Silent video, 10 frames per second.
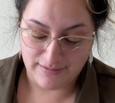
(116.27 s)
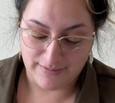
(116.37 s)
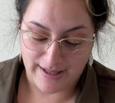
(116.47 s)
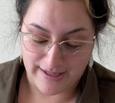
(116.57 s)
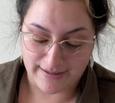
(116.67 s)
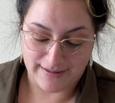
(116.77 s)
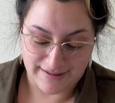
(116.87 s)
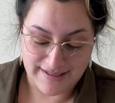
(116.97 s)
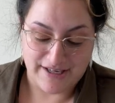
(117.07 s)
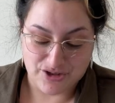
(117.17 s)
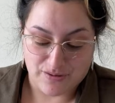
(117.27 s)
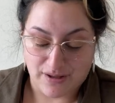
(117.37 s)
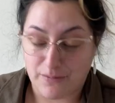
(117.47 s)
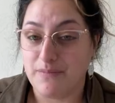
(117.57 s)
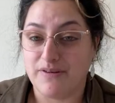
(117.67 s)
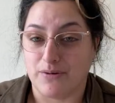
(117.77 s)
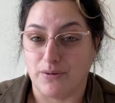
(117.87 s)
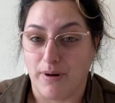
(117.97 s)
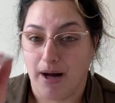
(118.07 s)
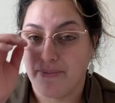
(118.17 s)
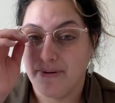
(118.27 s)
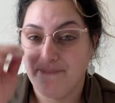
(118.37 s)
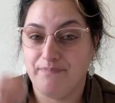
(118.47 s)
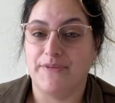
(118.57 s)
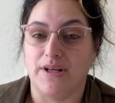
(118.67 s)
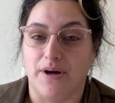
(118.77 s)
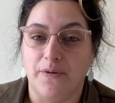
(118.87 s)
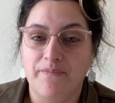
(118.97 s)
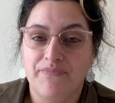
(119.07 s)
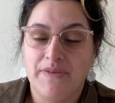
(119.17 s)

like a tangerine creamsicle pop, you know?